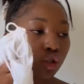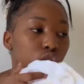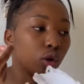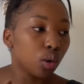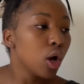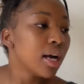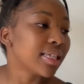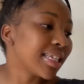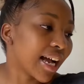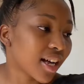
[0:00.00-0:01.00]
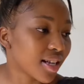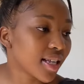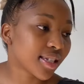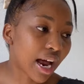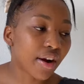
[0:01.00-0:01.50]
you know, it's like a
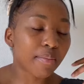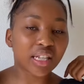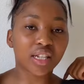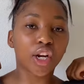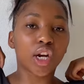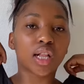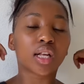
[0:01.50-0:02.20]
Zara material.